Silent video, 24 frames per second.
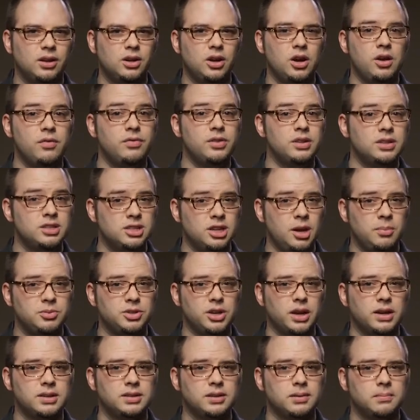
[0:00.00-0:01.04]
of the
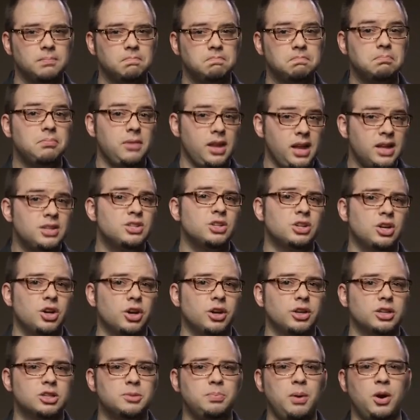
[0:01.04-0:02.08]
subject, it's a good
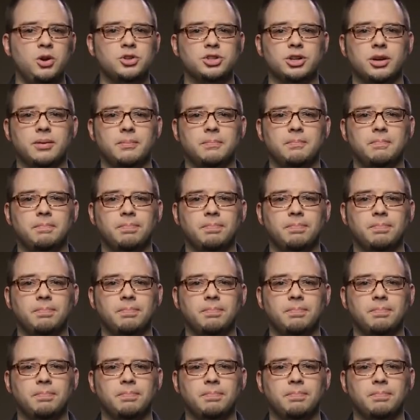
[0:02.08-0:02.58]
exposure.